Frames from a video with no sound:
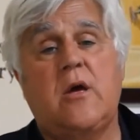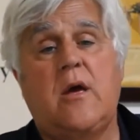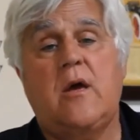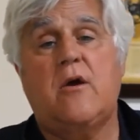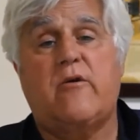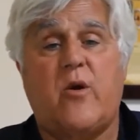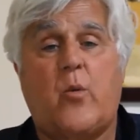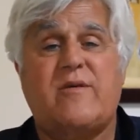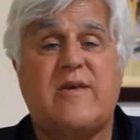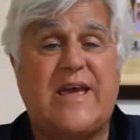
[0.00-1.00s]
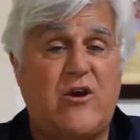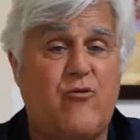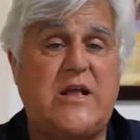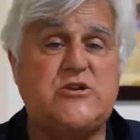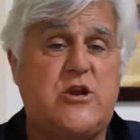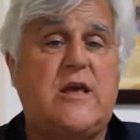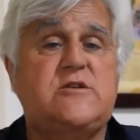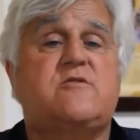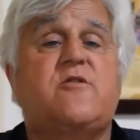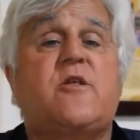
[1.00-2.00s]
because I want to say congratulations to
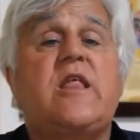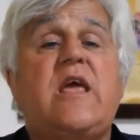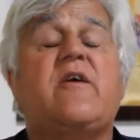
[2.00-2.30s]
the League of